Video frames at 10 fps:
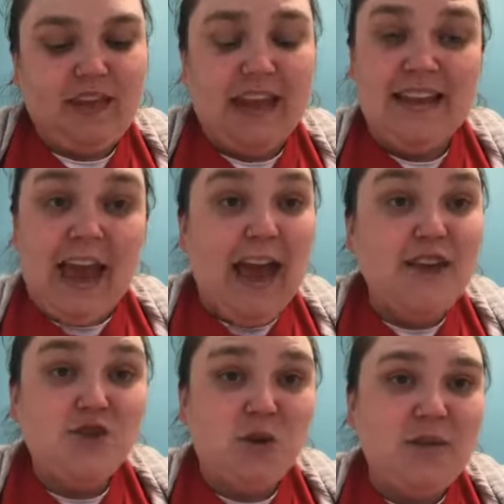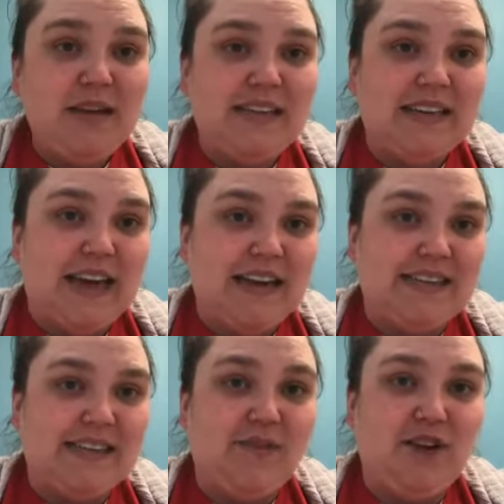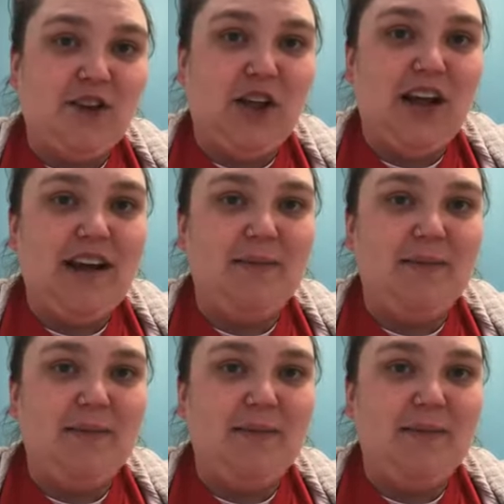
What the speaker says: yeah, and join me tonight at 7 o'clock.